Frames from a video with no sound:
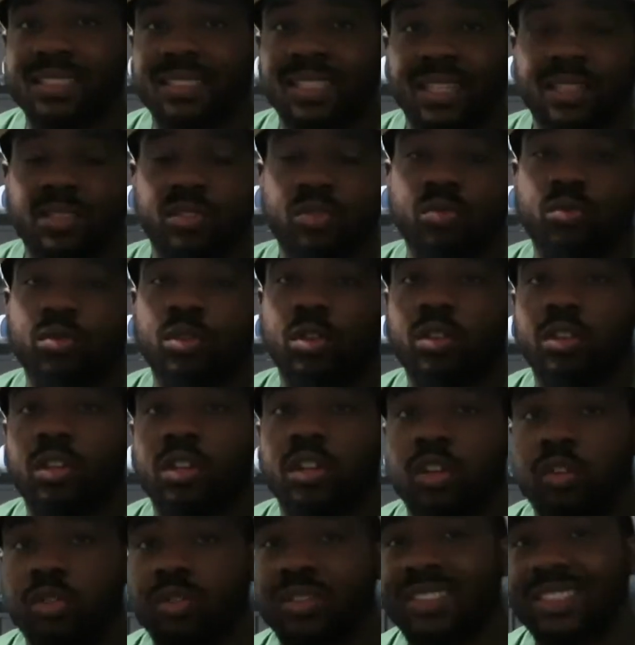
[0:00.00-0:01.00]
not too long
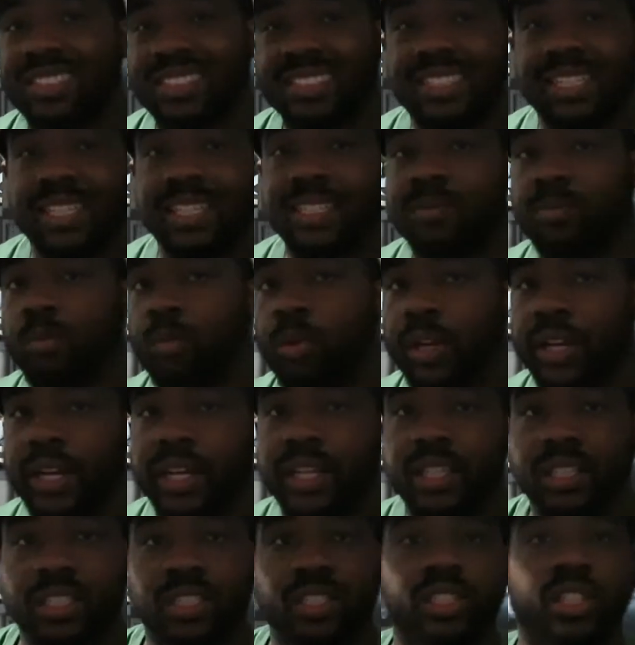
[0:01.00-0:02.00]
ago. This is his
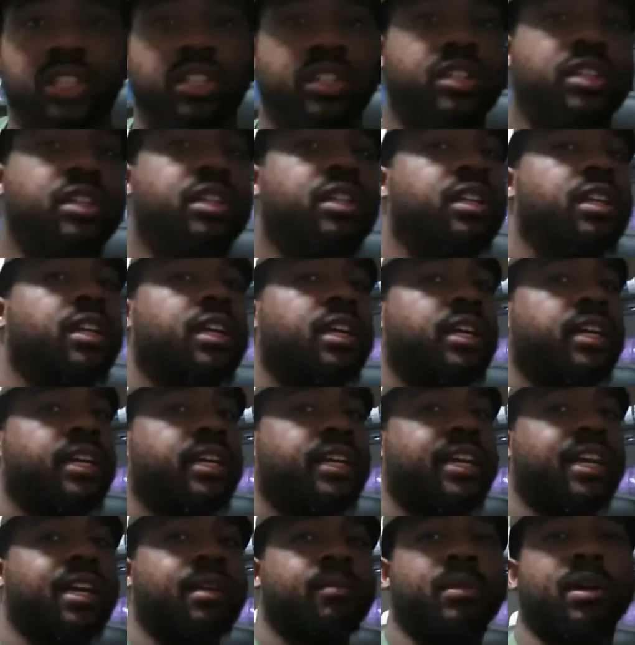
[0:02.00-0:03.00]
brand, his shirt.
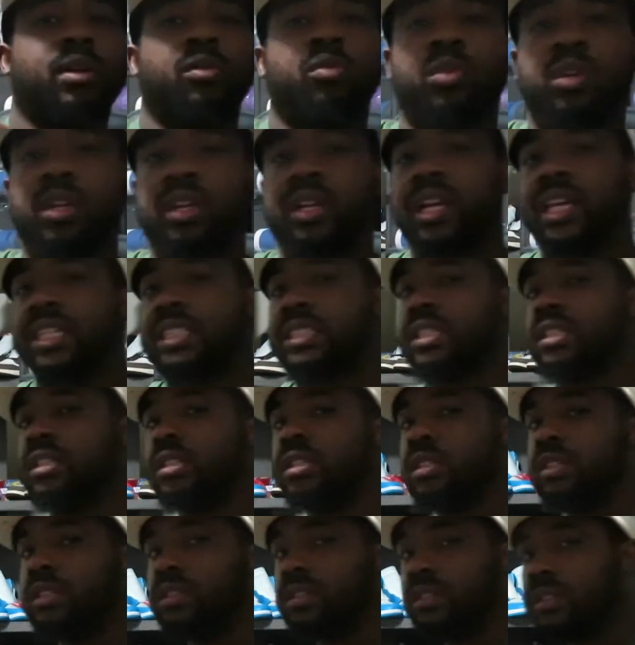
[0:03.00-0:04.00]
Came out with a nice
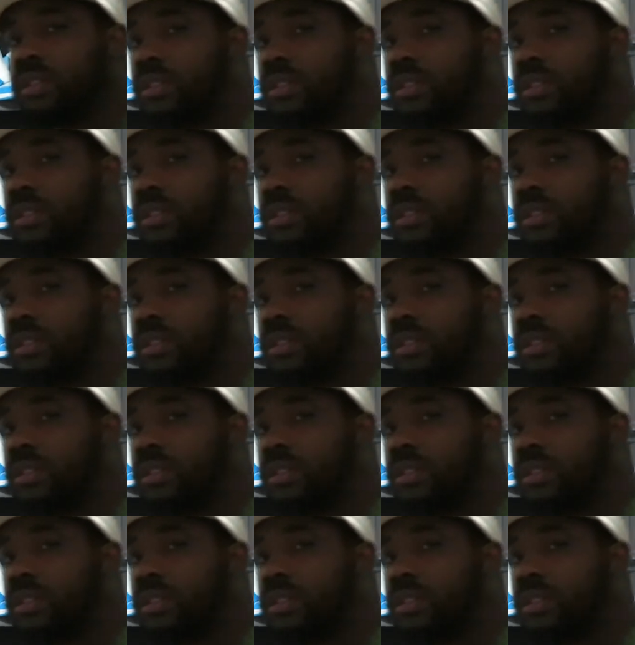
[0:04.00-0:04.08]
little